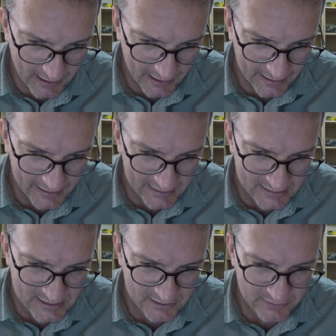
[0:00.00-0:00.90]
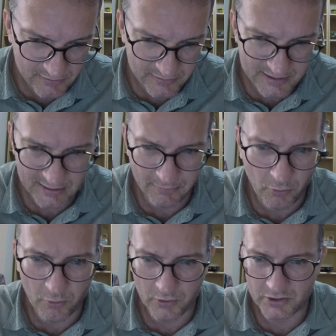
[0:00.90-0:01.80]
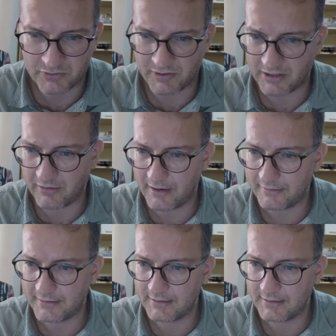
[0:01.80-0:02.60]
into Singapore looks really crowded.